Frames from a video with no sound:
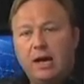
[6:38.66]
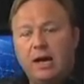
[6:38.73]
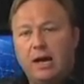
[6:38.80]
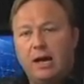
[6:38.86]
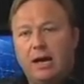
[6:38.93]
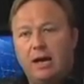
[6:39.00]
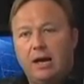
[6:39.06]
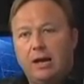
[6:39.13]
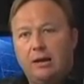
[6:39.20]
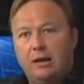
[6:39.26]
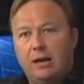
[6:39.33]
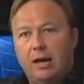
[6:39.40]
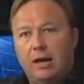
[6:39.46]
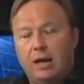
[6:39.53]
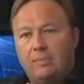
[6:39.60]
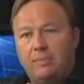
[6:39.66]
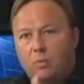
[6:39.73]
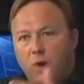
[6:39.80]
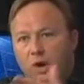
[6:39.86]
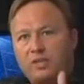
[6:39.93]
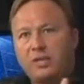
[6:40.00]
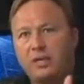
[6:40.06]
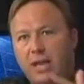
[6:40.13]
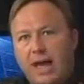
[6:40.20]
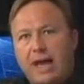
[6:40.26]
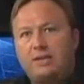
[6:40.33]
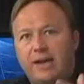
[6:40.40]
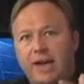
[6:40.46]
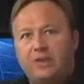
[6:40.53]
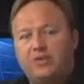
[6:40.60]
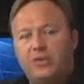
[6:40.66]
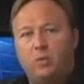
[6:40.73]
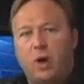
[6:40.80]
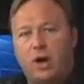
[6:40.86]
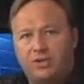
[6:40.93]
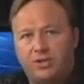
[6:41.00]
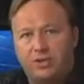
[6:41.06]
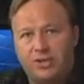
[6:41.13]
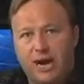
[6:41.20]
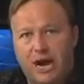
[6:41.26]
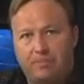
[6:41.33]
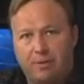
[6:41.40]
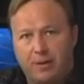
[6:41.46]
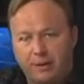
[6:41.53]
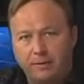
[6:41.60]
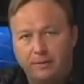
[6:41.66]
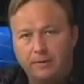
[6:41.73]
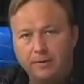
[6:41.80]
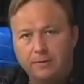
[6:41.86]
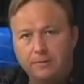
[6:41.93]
I mean, what is it like to actually watch this happening?